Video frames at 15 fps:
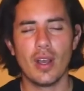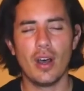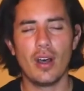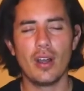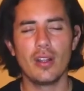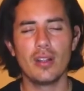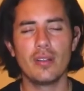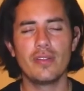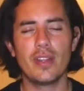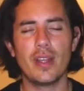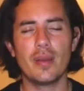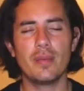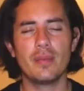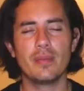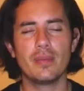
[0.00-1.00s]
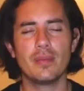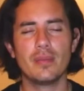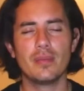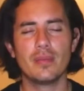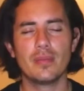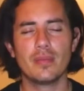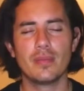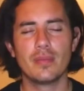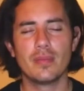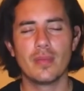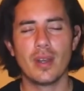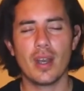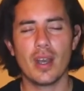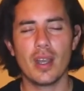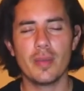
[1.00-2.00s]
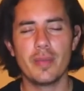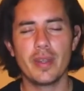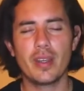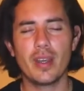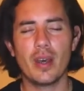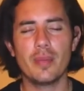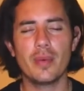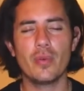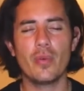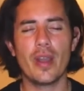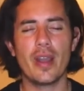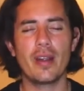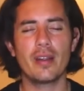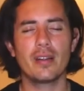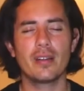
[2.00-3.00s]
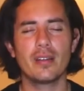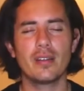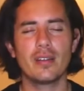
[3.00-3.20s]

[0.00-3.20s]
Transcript: All of them, I become aware